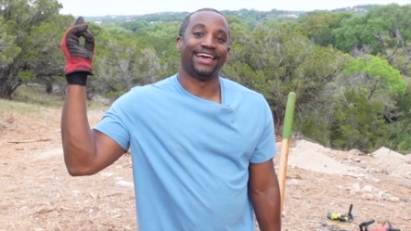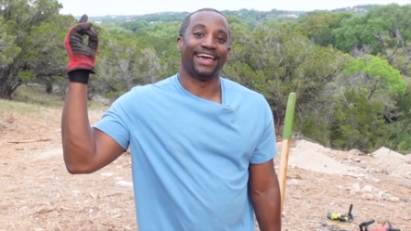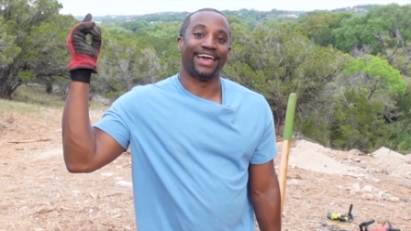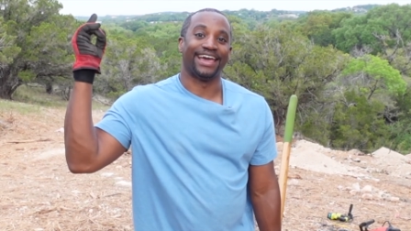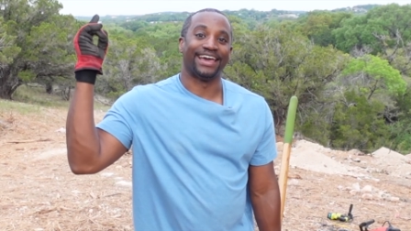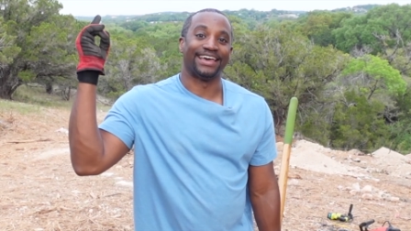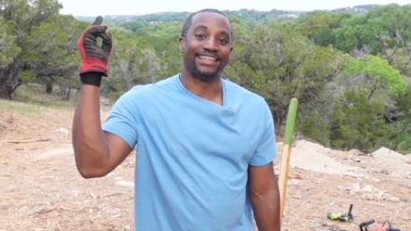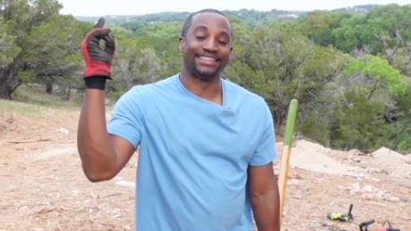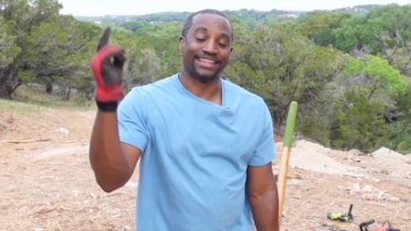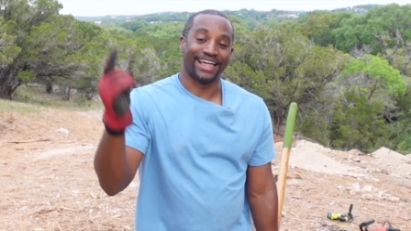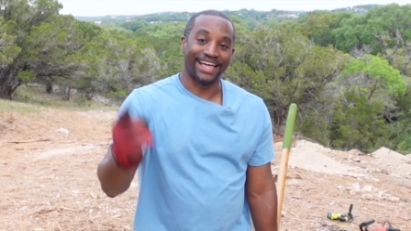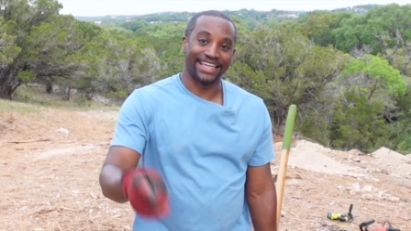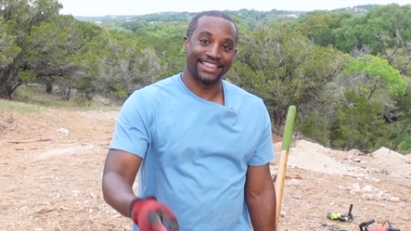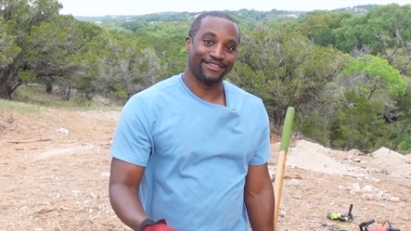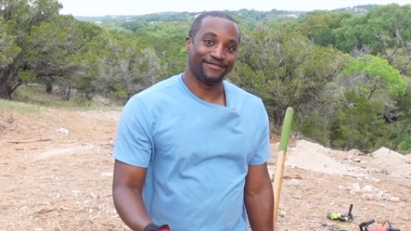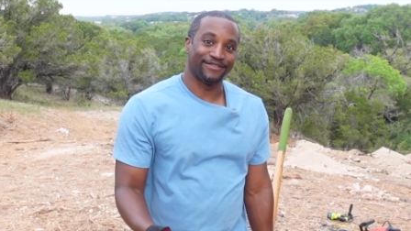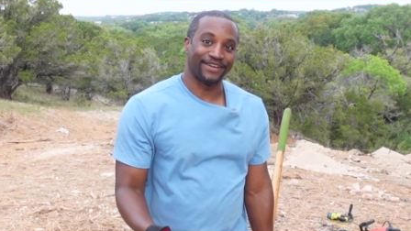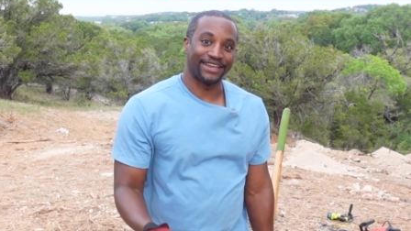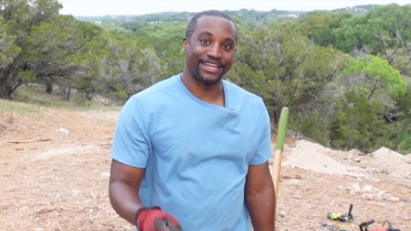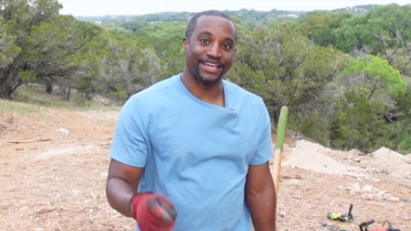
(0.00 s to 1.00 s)
And like
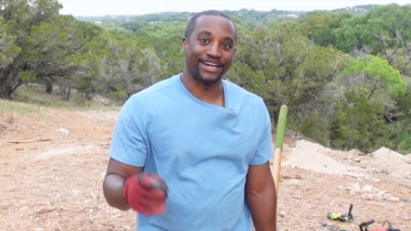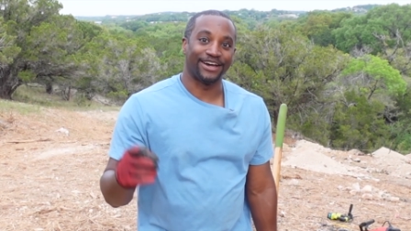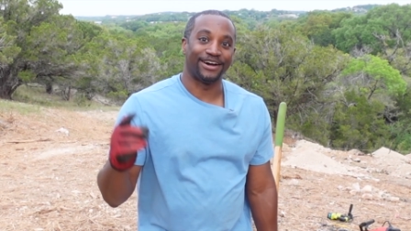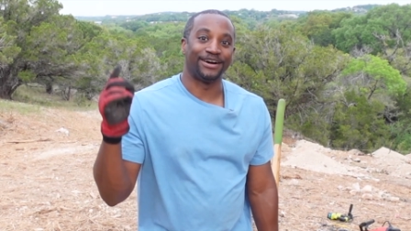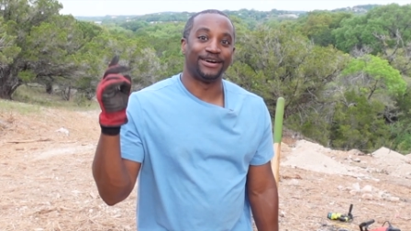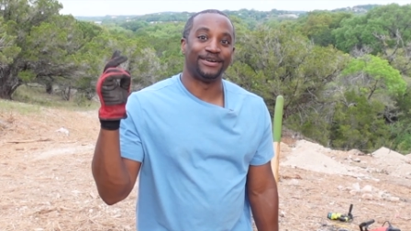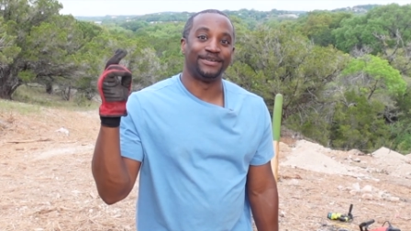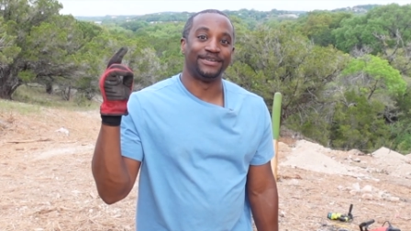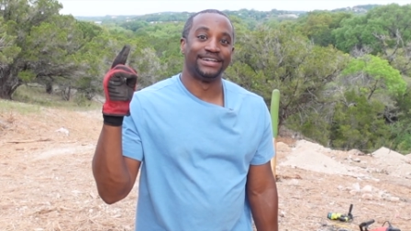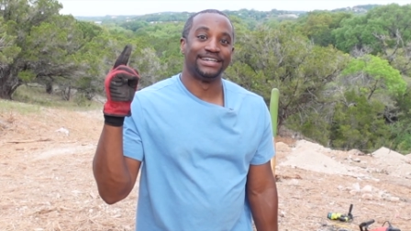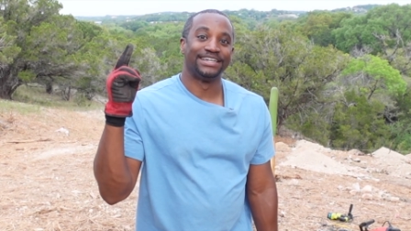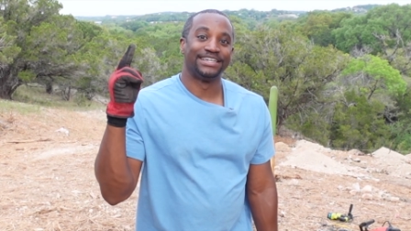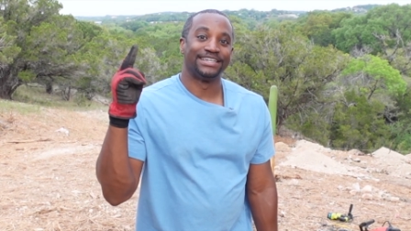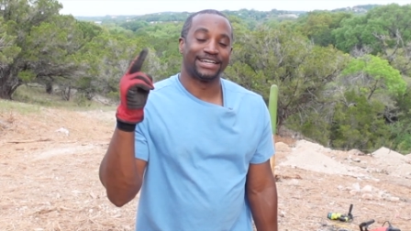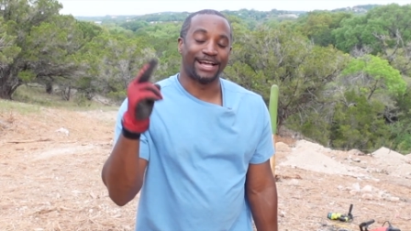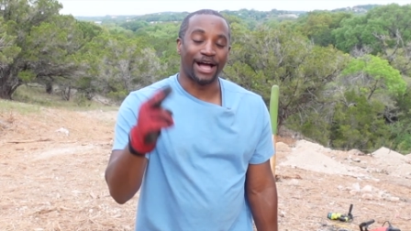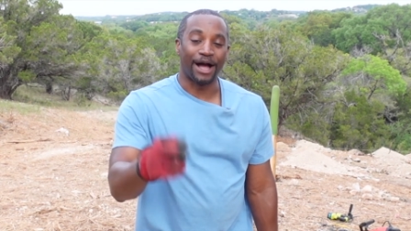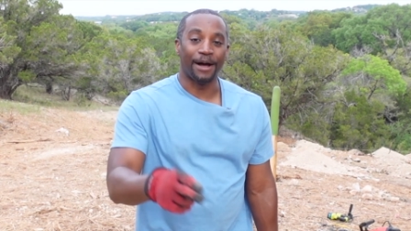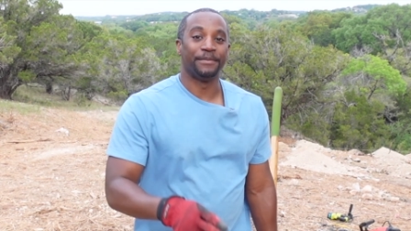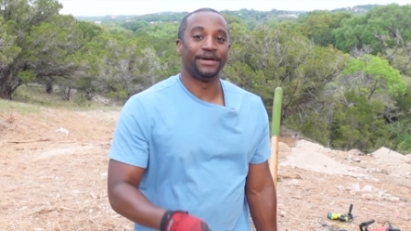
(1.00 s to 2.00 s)
the video,
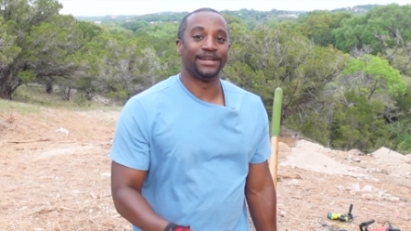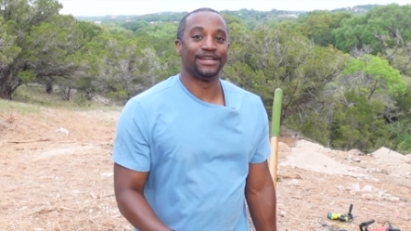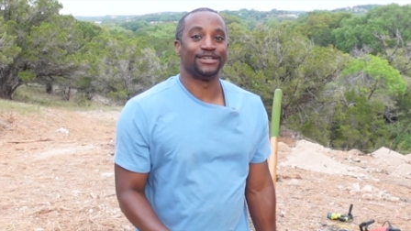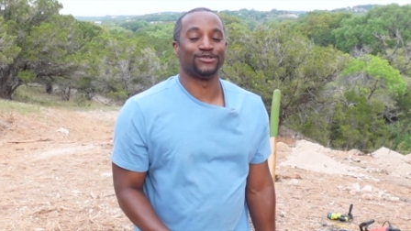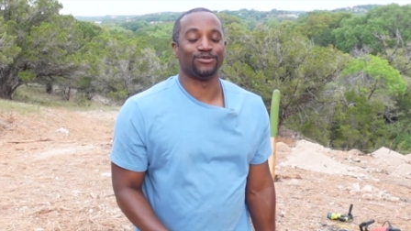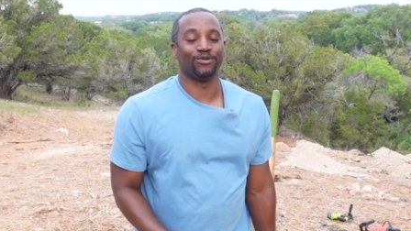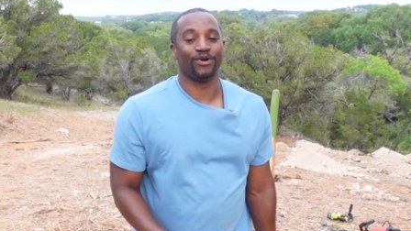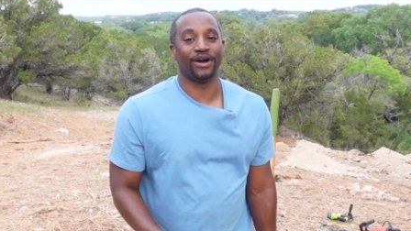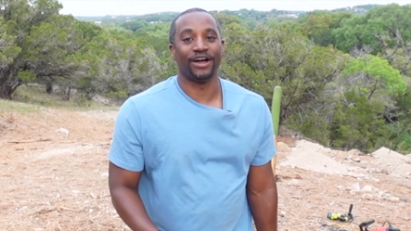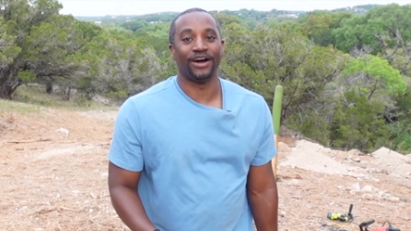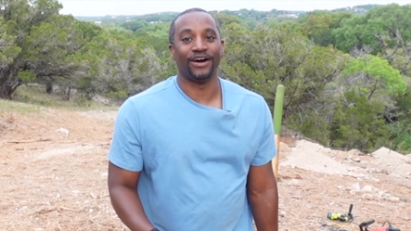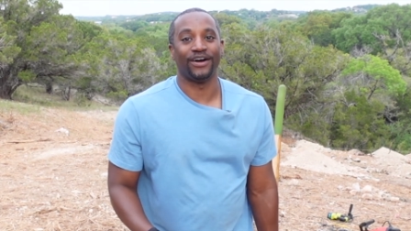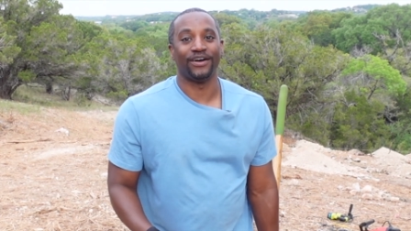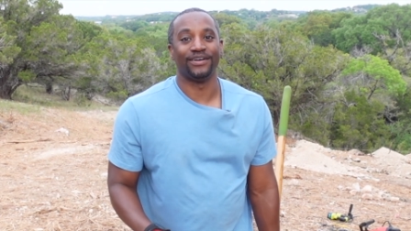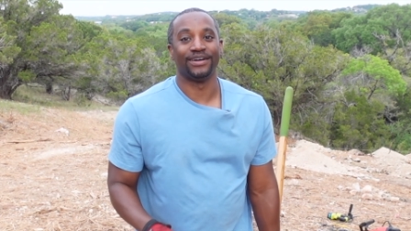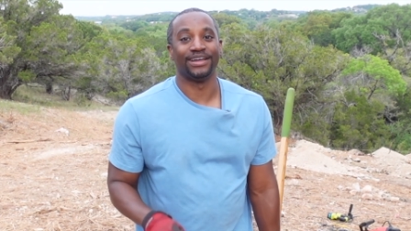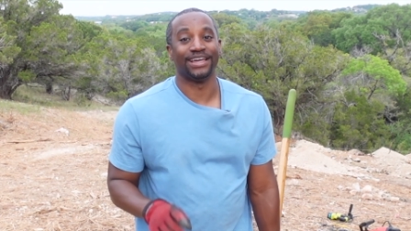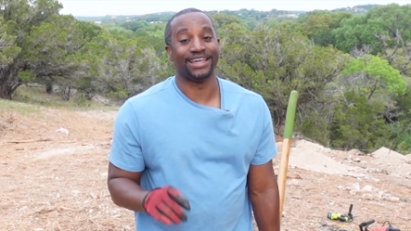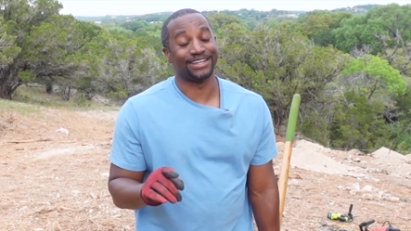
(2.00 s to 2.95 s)
comment as well.